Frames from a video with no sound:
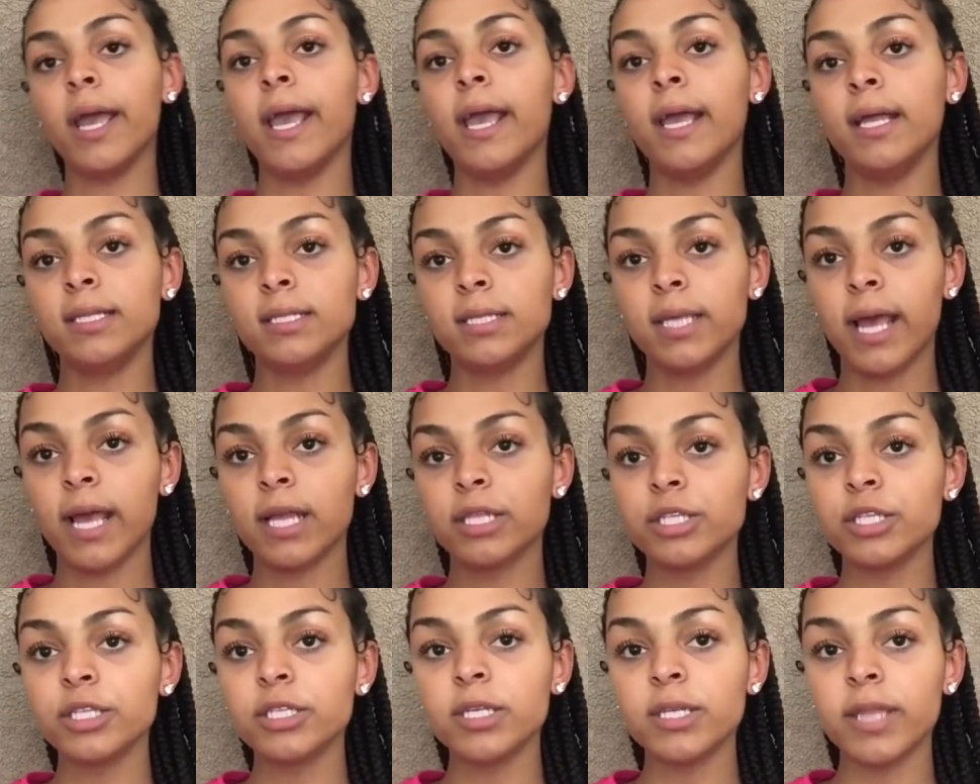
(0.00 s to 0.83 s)
and the
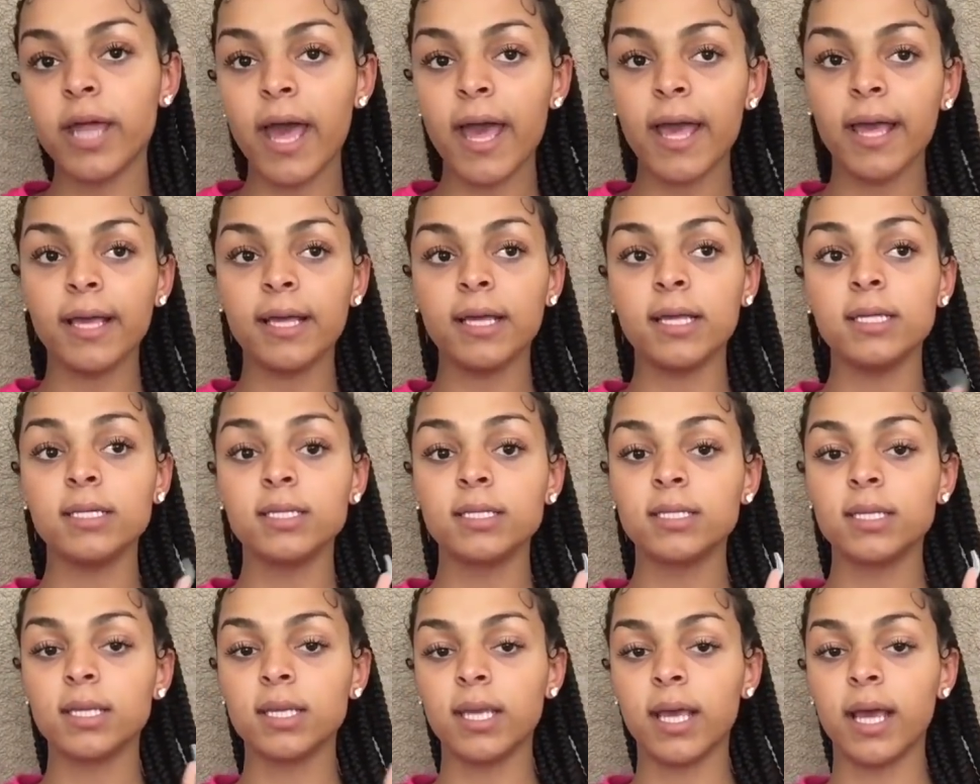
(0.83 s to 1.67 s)
answer to that
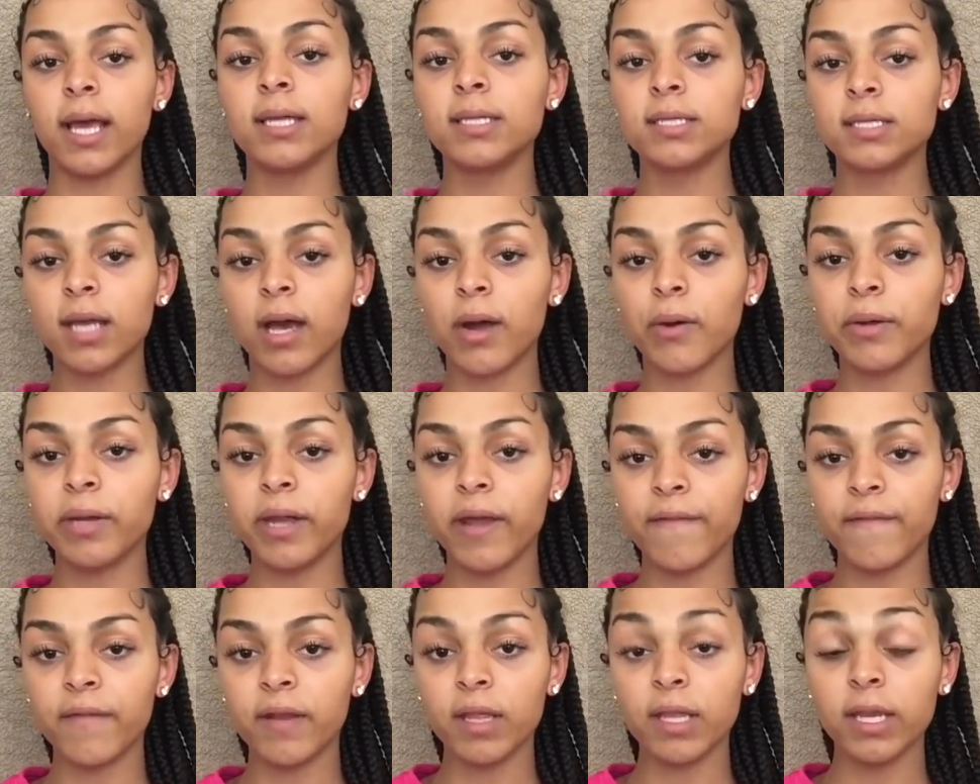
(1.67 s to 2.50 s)
is yes i would
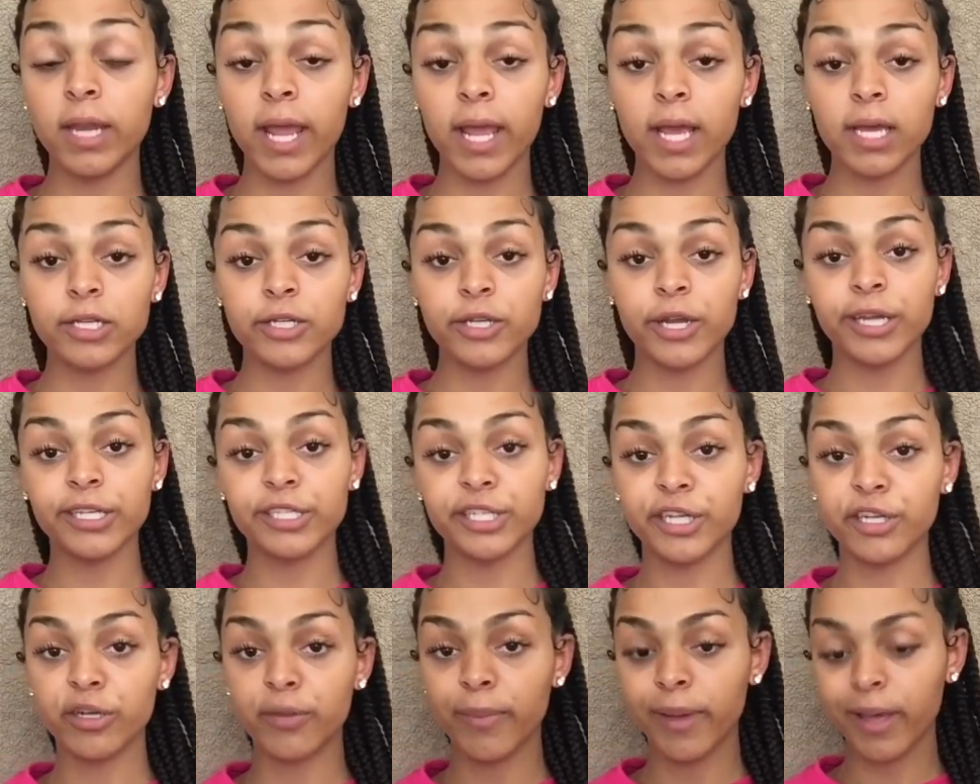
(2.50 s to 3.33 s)
definitely date a
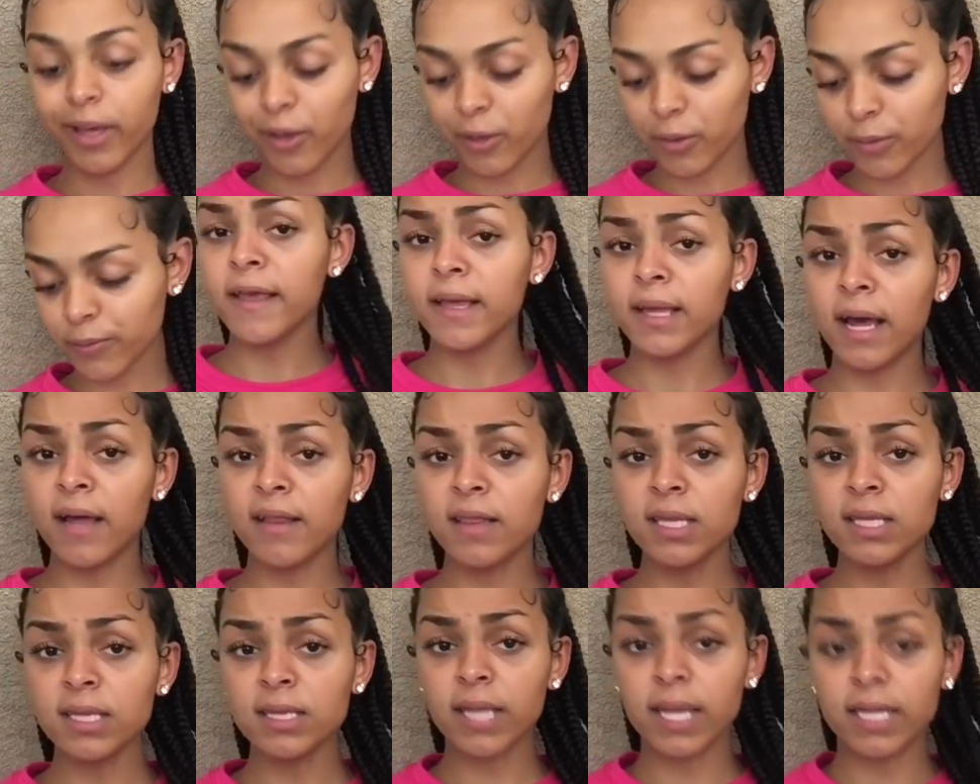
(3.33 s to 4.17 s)
transgender male i
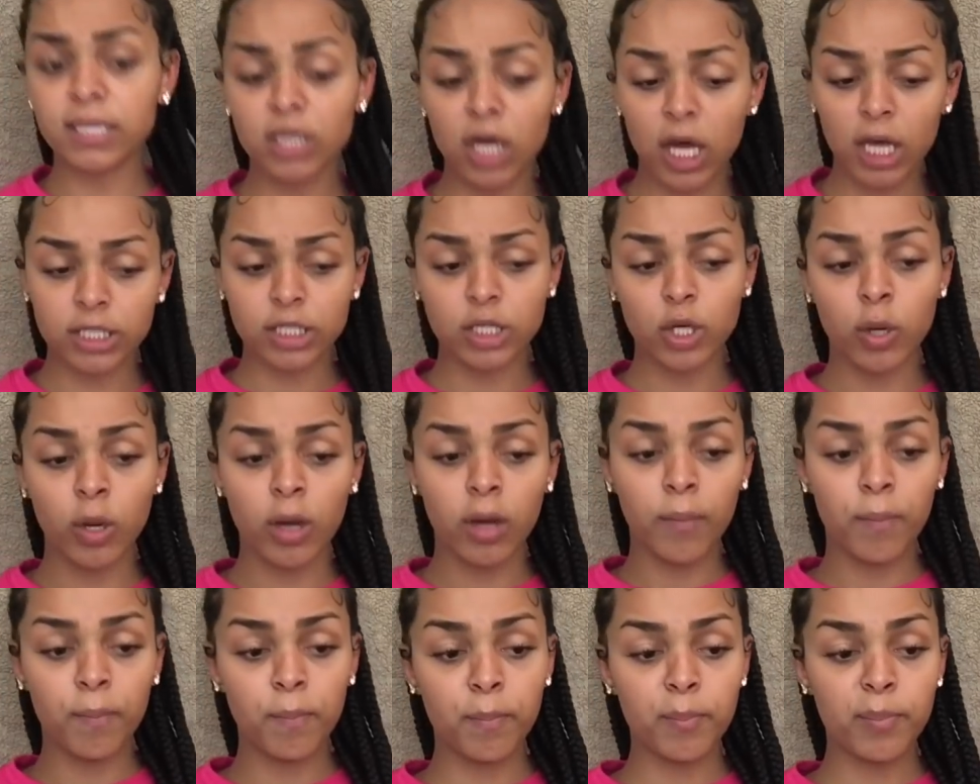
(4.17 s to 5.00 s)
think that's also
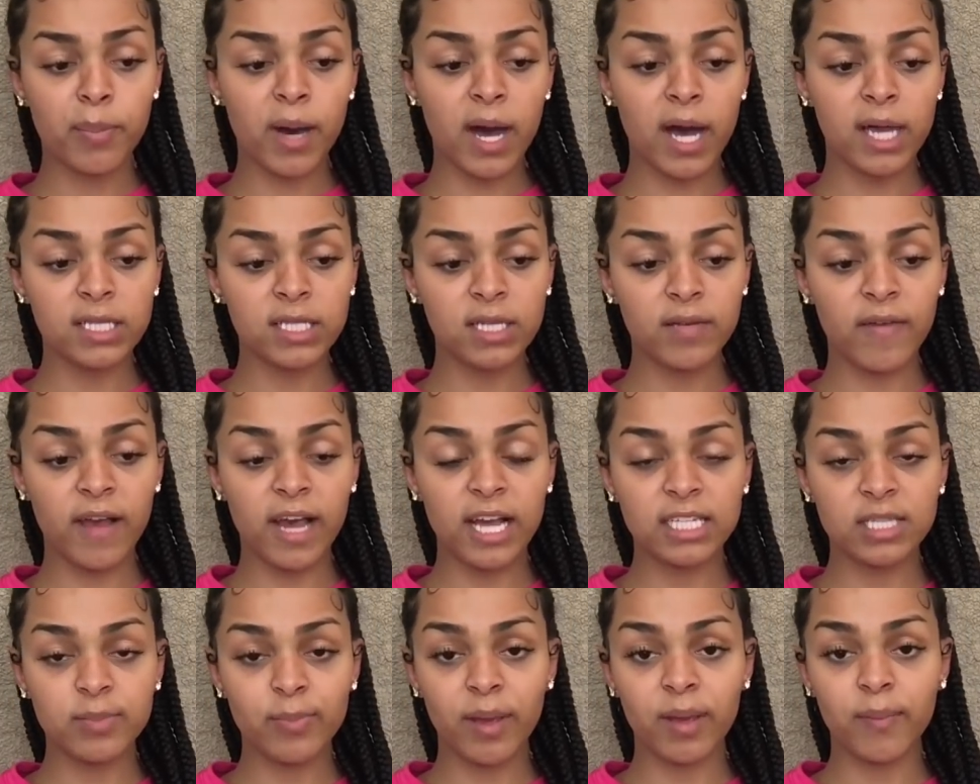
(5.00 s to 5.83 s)
a positive
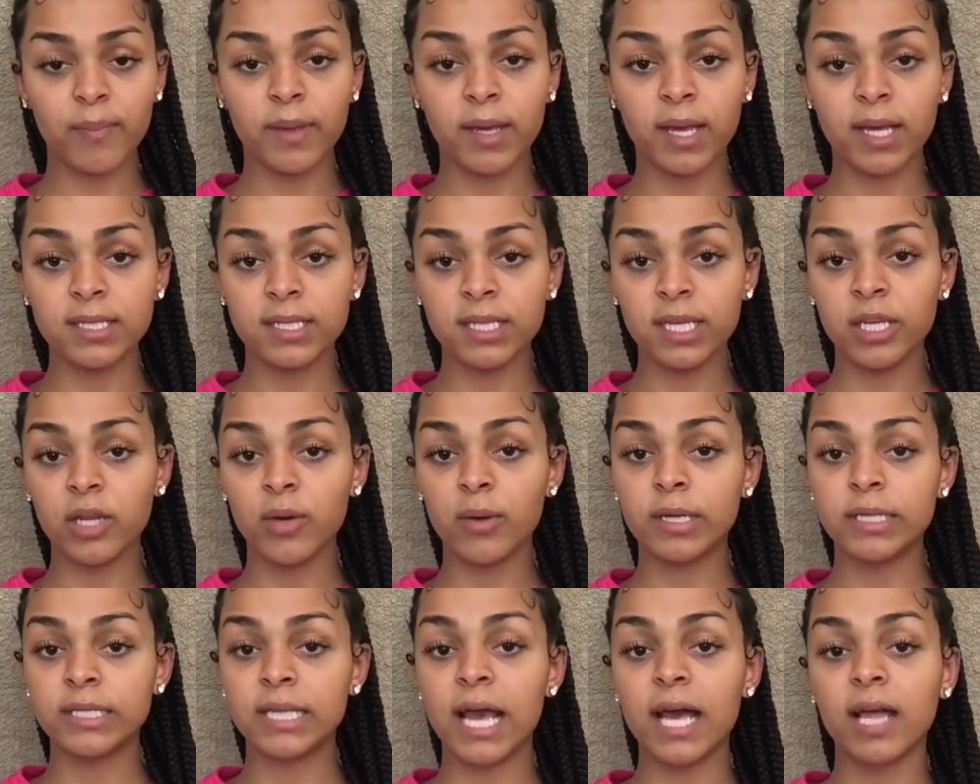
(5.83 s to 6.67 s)
aspect because they
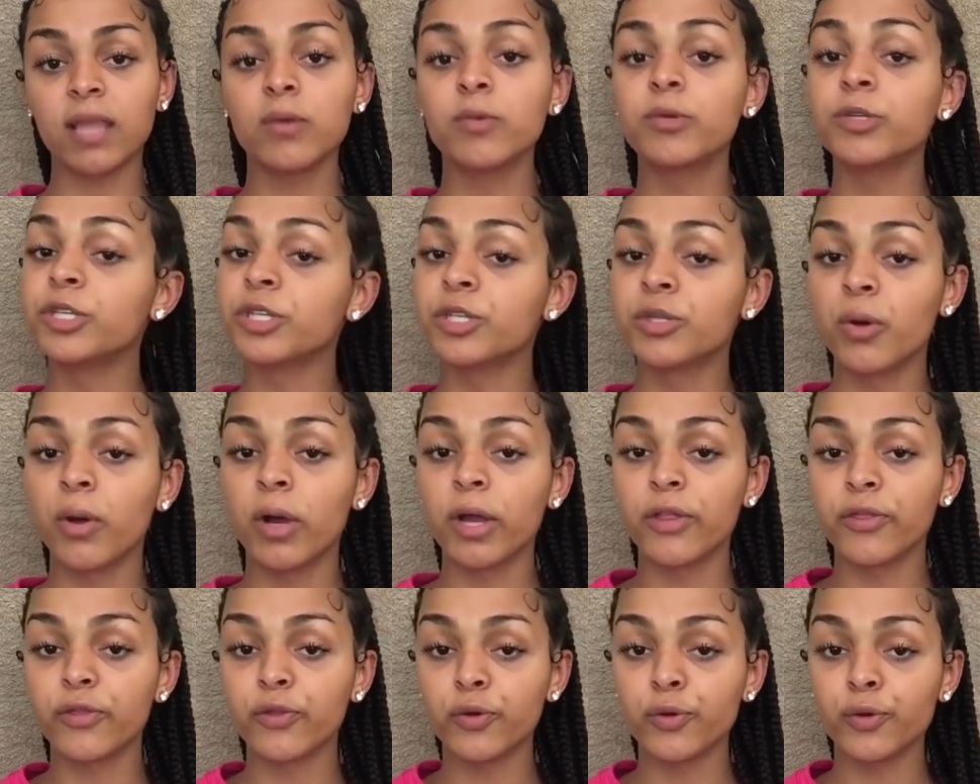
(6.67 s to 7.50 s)
know exactly what you're
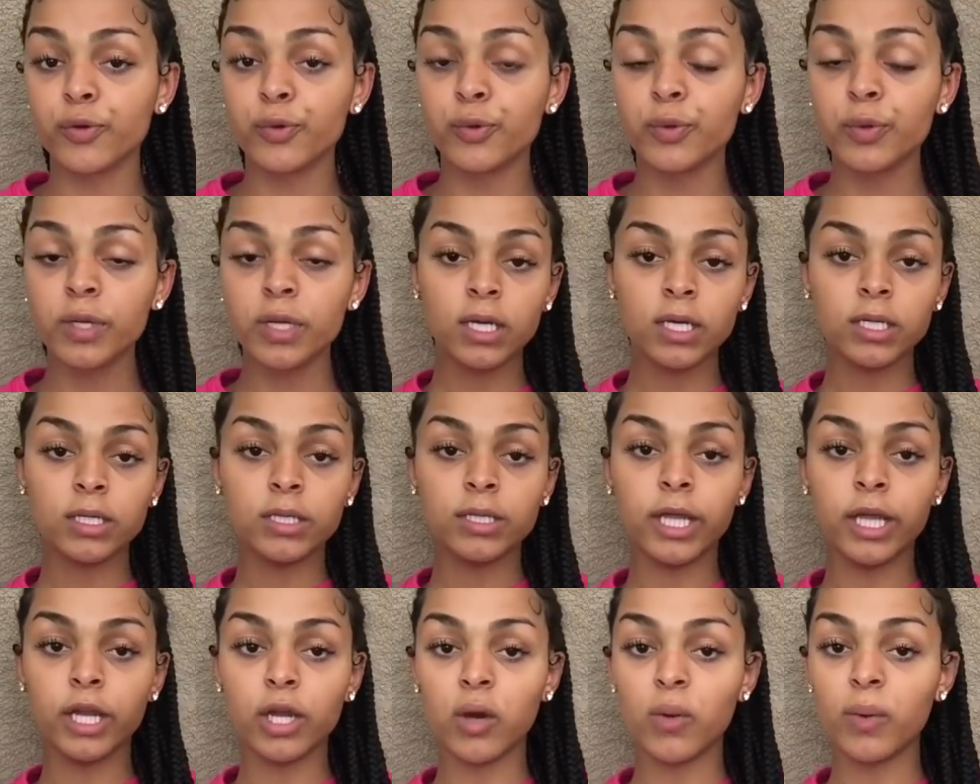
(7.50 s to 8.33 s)
going through
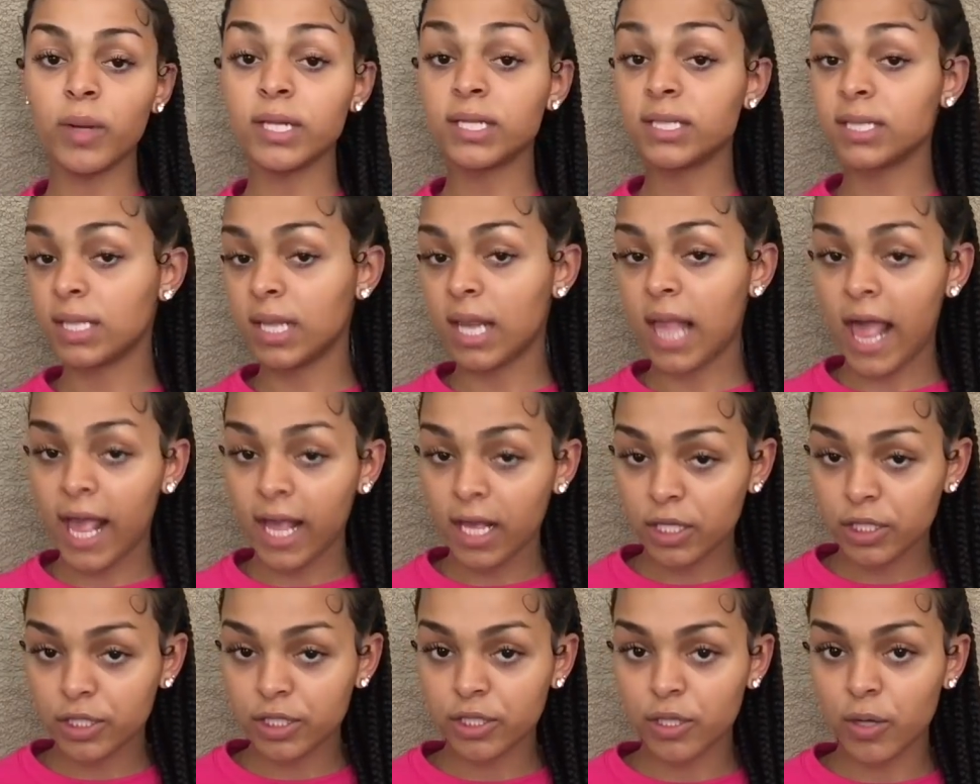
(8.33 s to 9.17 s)
they know what it's
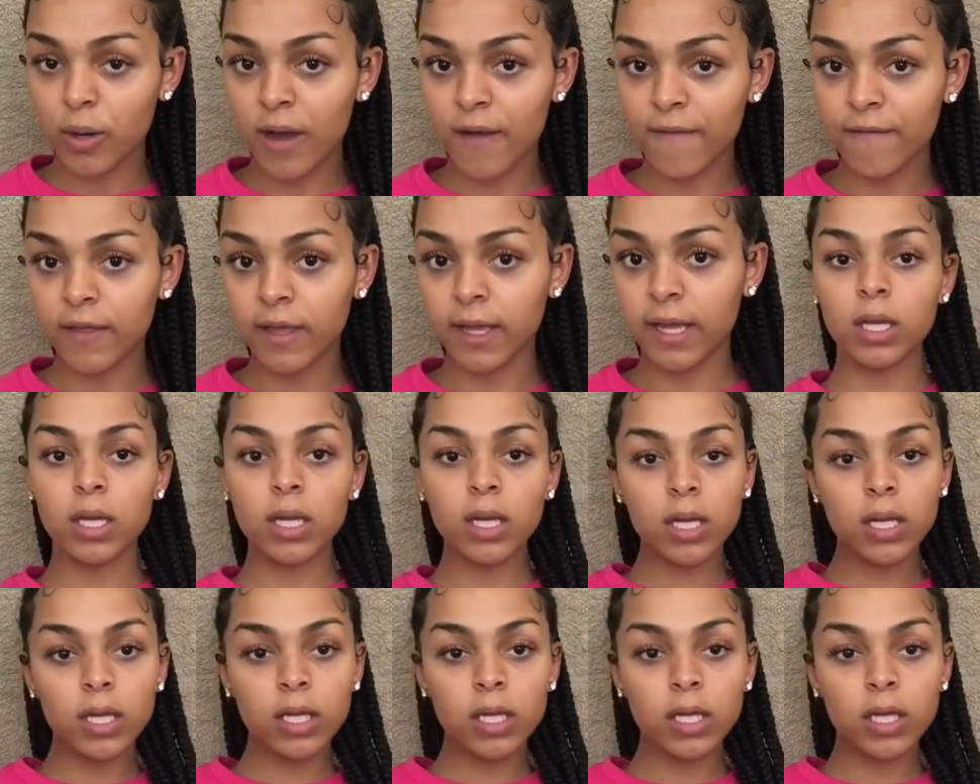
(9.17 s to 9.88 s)
like so i feel like